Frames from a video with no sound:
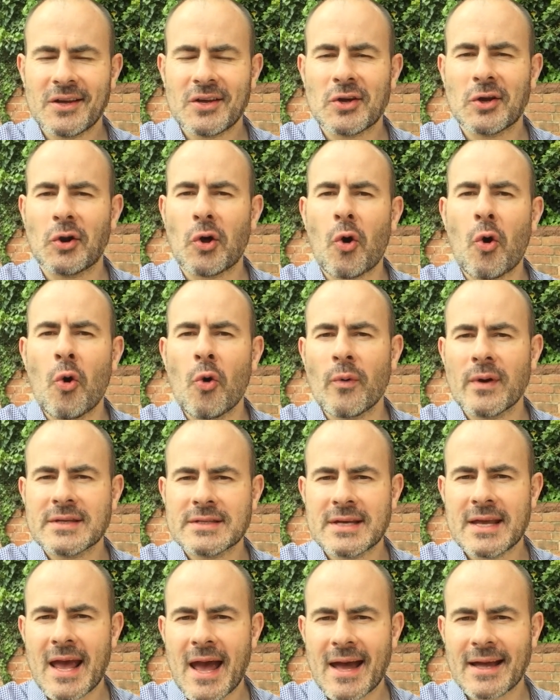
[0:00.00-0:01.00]
you'll always
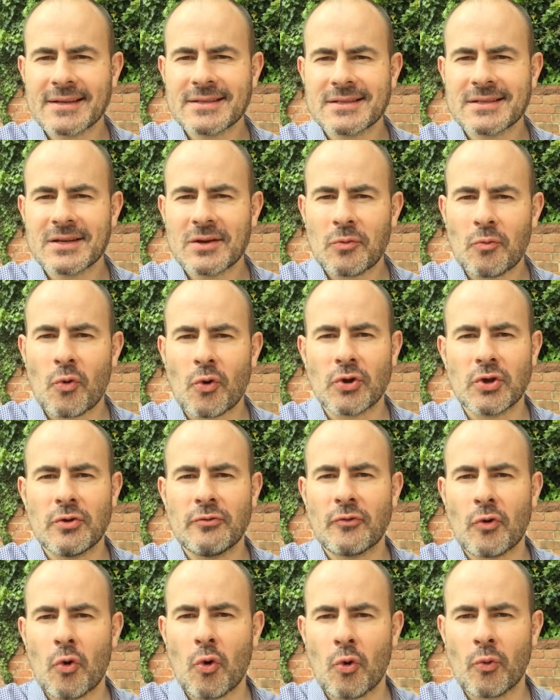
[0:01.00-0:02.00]
get what
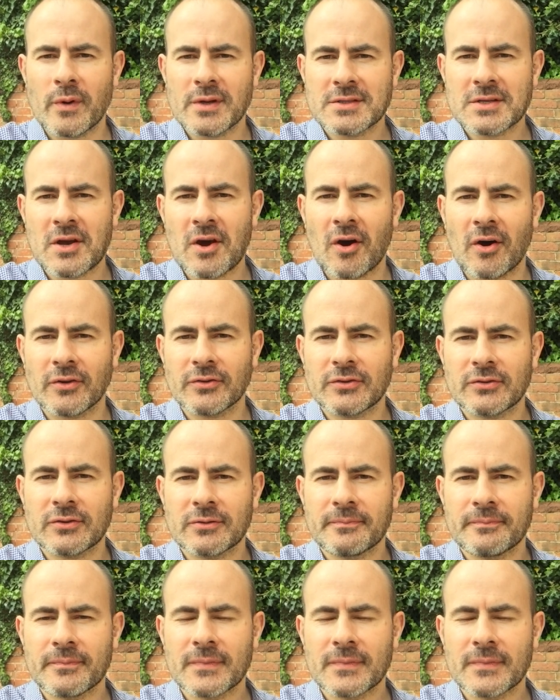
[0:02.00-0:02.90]
you've always got.